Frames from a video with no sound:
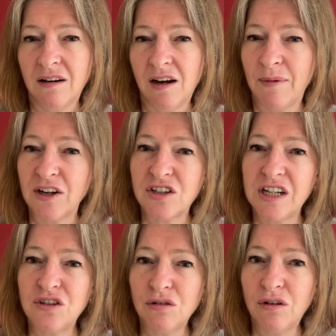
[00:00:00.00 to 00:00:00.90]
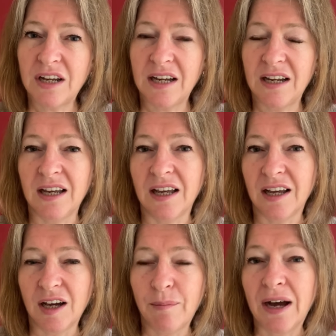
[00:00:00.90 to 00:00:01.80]
I'm actually talking
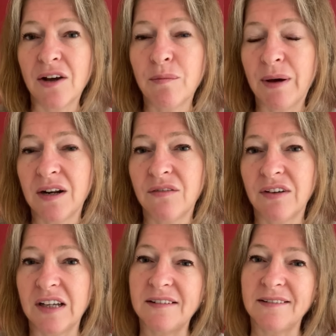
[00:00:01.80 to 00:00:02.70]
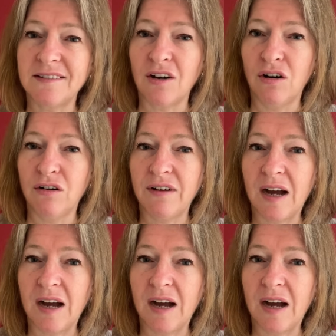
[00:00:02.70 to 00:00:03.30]
here about the benefits of